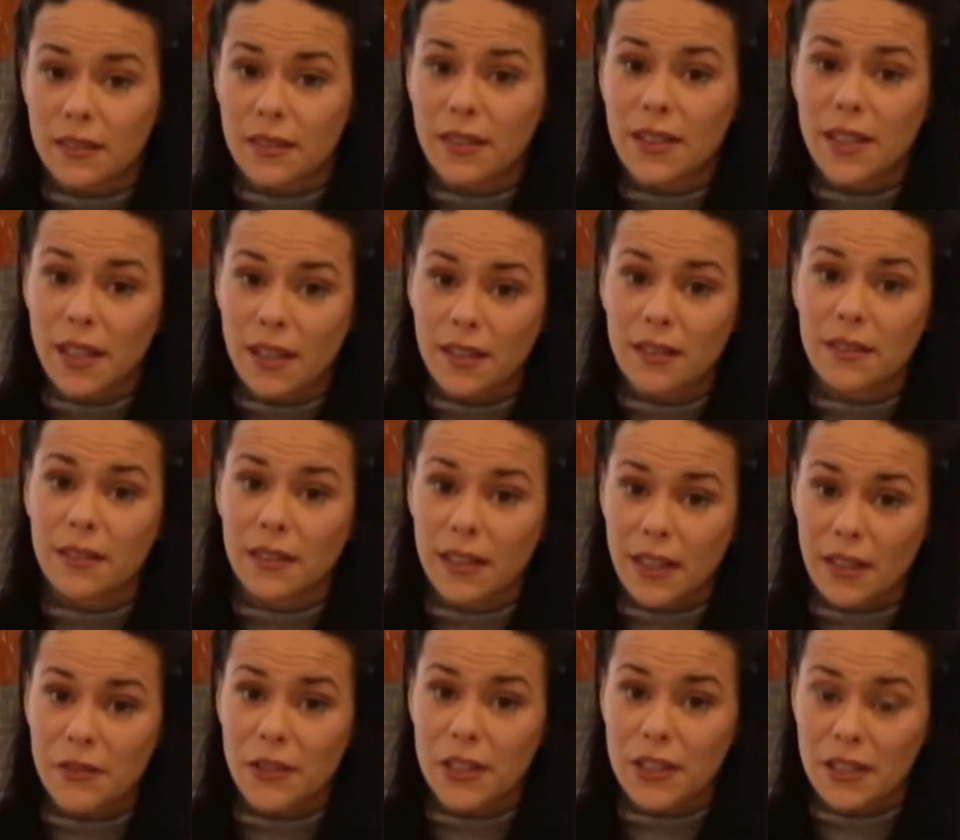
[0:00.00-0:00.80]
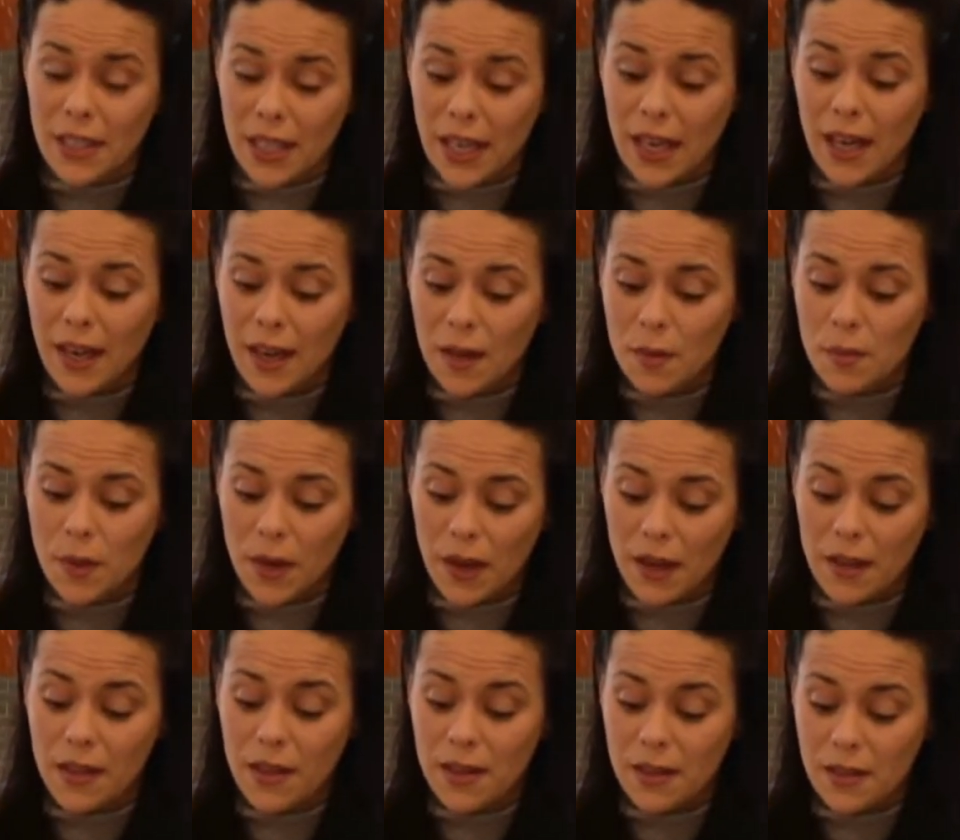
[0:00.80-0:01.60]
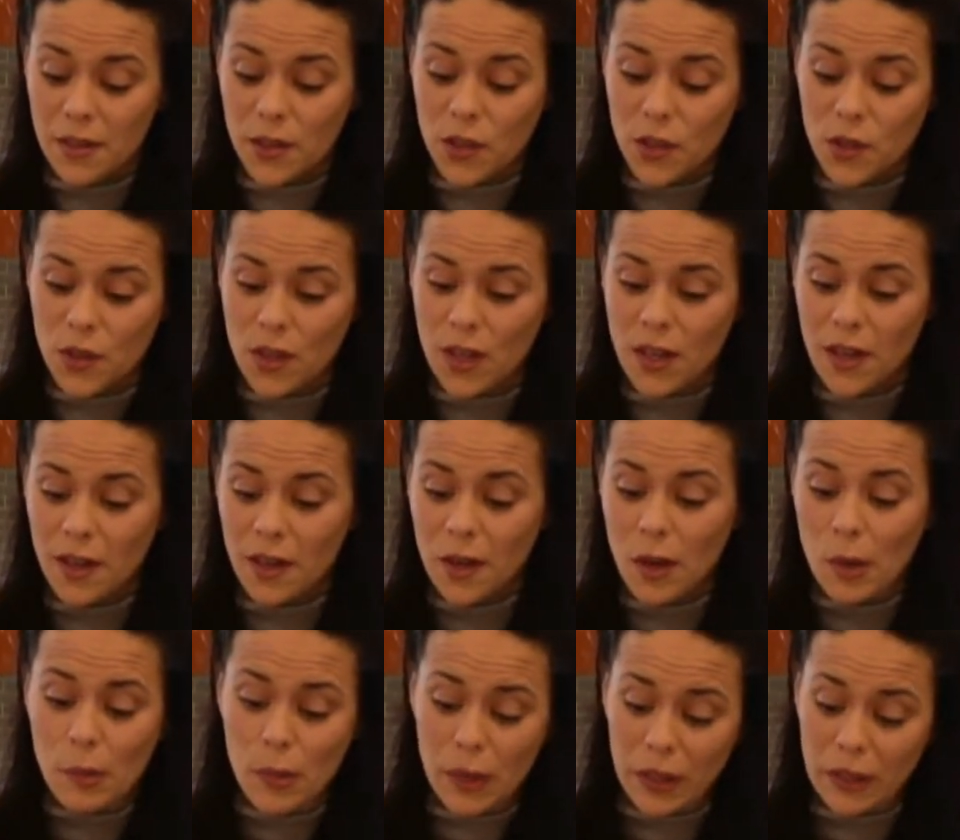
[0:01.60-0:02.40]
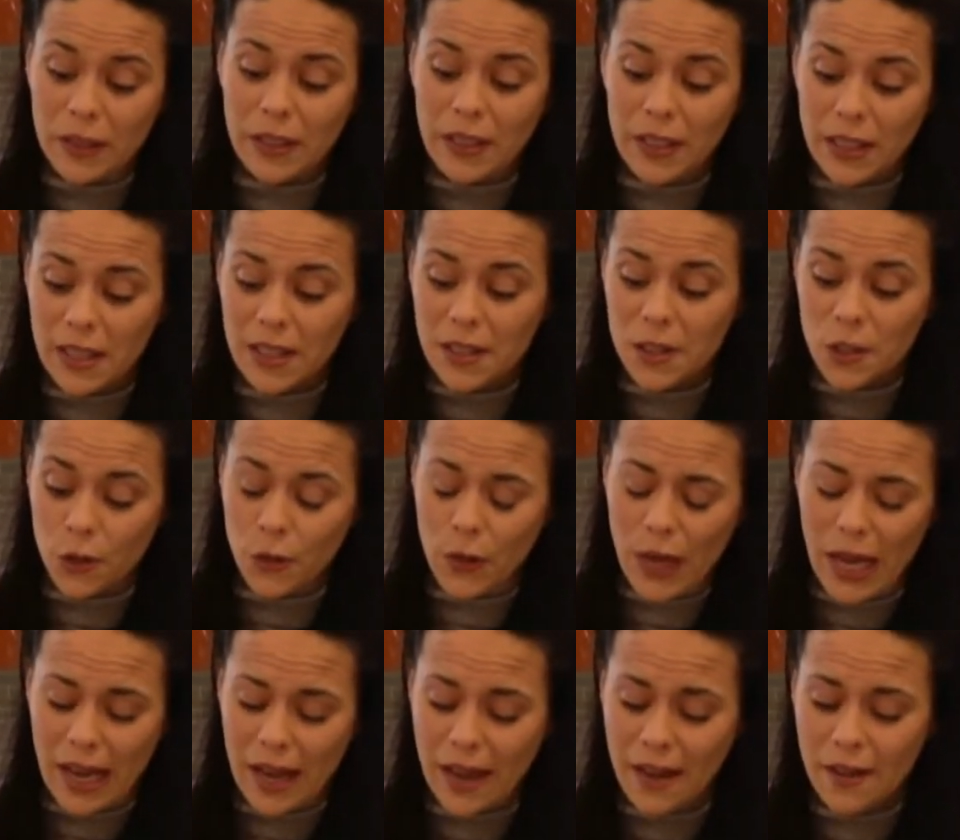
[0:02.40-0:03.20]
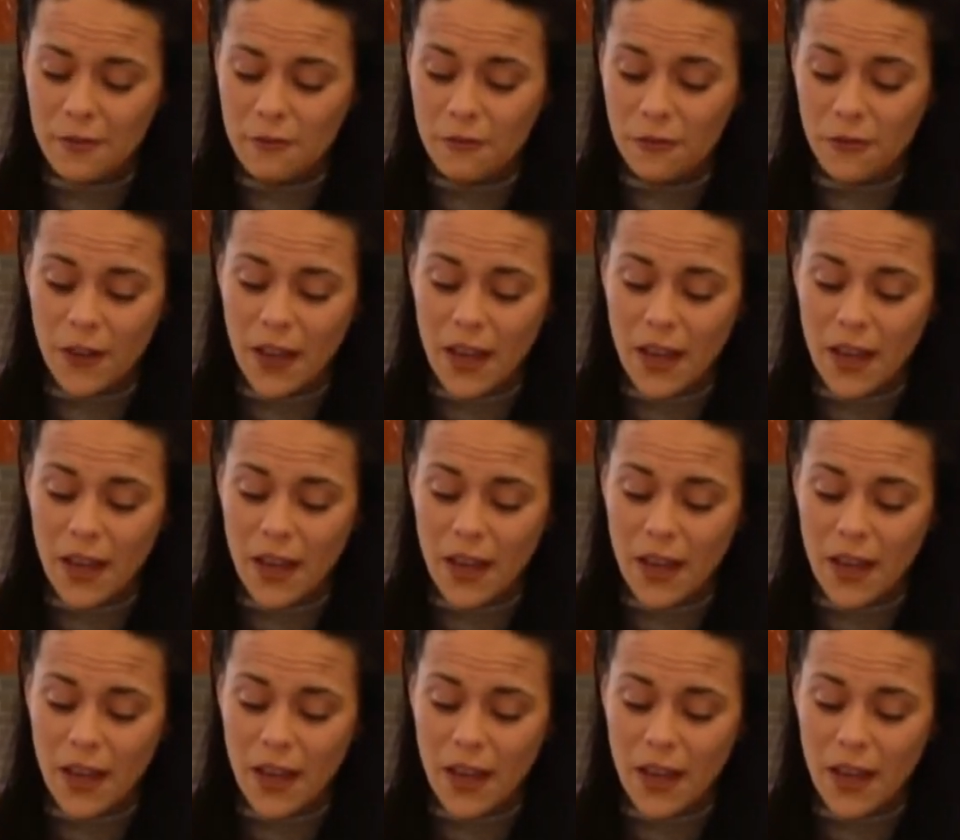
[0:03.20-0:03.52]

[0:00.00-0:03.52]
can live and die by this ability to have